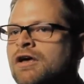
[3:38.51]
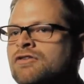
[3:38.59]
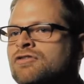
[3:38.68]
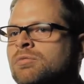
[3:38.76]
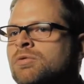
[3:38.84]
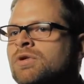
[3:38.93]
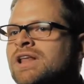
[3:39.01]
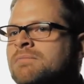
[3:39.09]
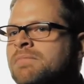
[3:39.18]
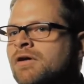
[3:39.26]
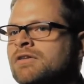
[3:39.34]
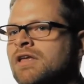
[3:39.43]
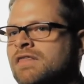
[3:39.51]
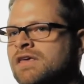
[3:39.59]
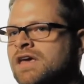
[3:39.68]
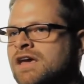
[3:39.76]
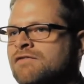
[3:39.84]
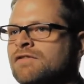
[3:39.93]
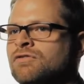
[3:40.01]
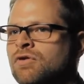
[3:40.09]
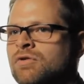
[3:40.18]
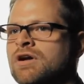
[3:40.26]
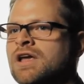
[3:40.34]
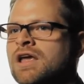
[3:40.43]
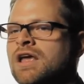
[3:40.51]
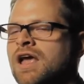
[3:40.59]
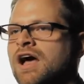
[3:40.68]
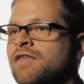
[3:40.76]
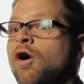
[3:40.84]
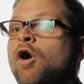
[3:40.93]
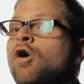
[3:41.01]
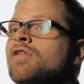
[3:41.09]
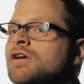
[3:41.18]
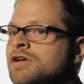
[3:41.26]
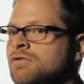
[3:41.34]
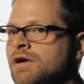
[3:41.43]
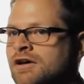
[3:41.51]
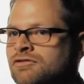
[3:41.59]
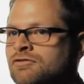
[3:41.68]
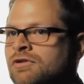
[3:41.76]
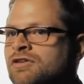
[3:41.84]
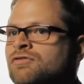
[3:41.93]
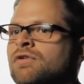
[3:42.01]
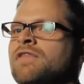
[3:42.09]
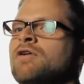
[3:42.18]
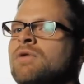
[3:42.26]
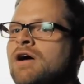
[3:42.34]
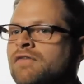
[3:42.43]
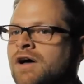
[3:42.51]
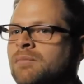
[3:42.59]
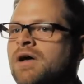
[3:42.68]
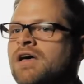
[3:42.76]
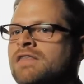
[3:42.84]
So we really built the inventory and all our UI screens from the ground up.